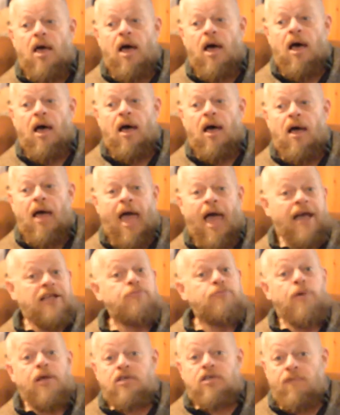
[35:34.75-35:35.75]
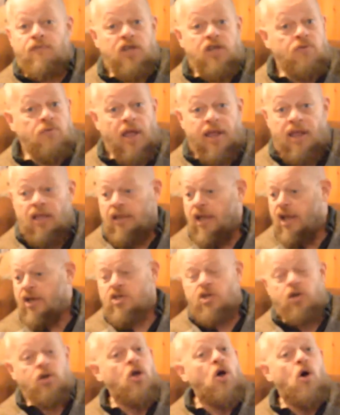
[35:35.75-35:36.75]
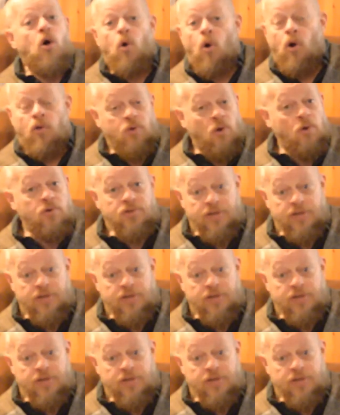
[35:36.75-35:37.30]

aspects of deregulation or those